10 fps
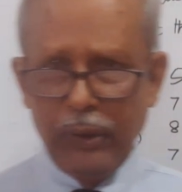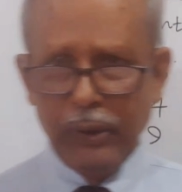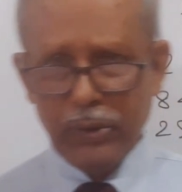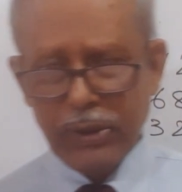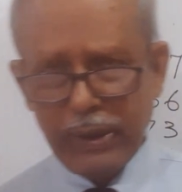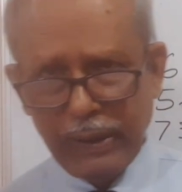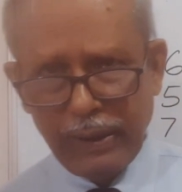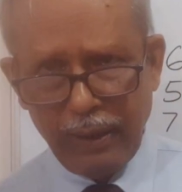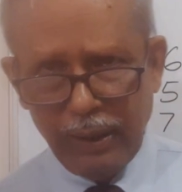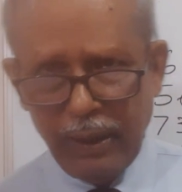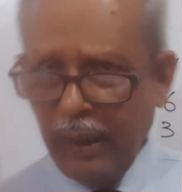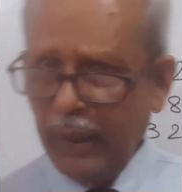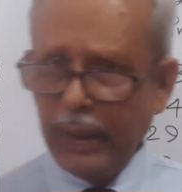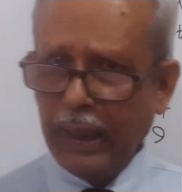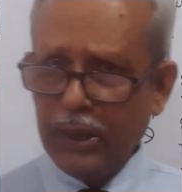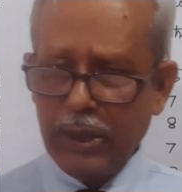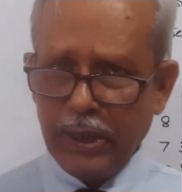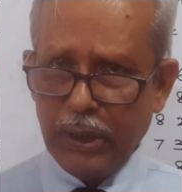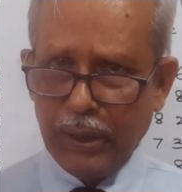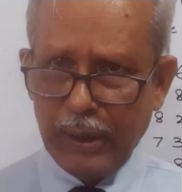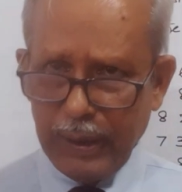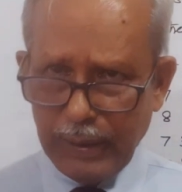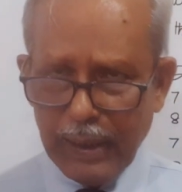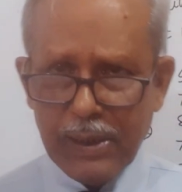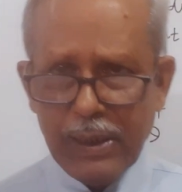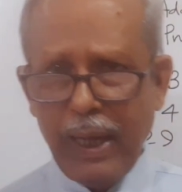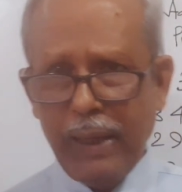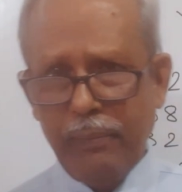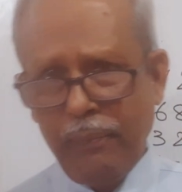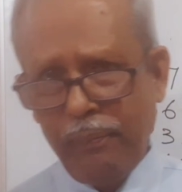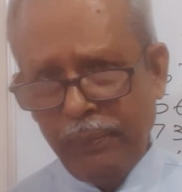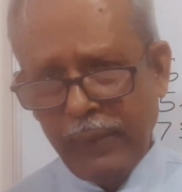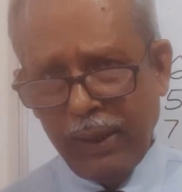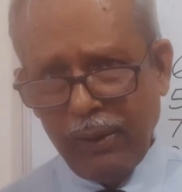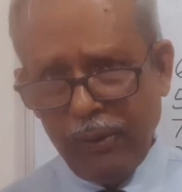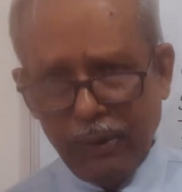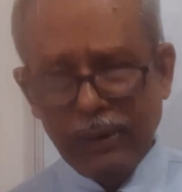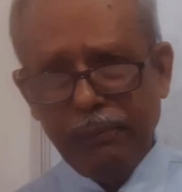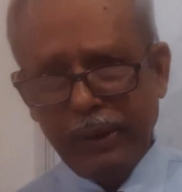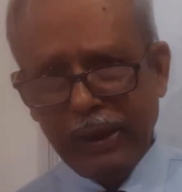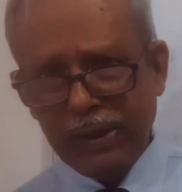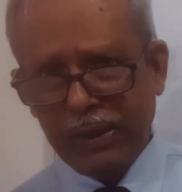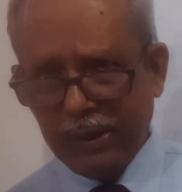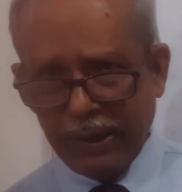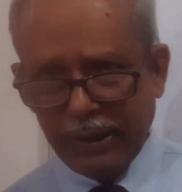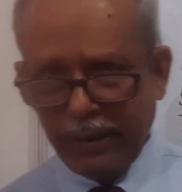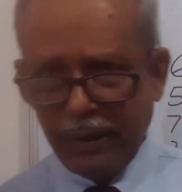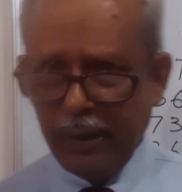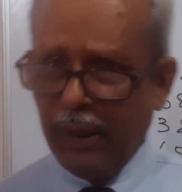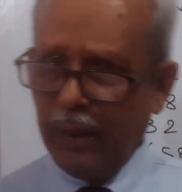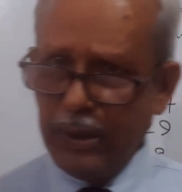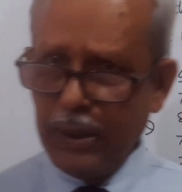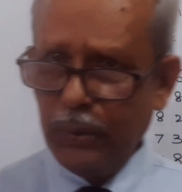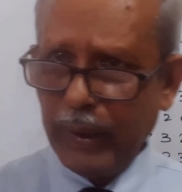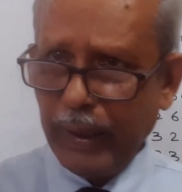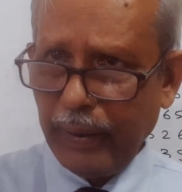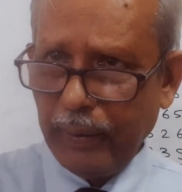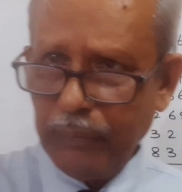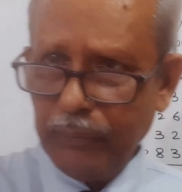to see in the next session. Till the time, all the best, take care, see you again.